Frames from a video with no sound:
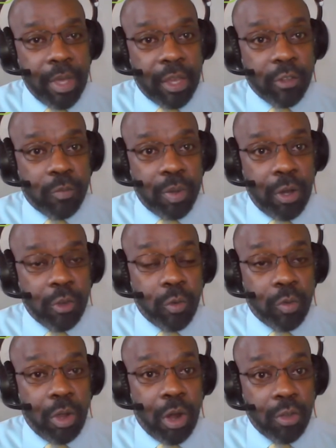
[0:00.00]
experience
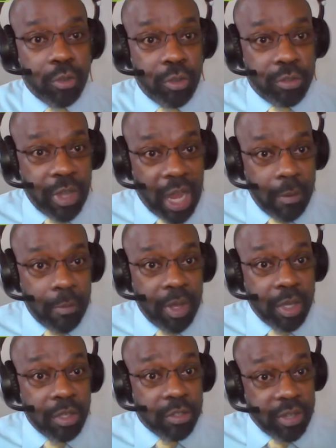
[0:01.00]
with regards to cyber
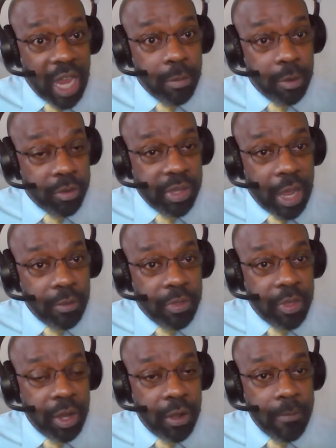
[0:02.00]
because cyber is
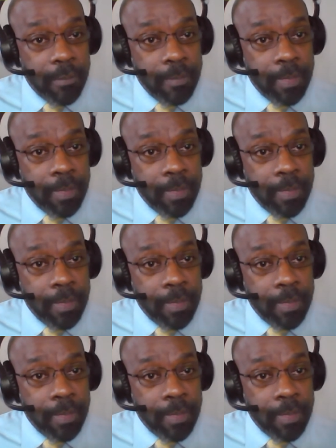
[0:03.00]
out there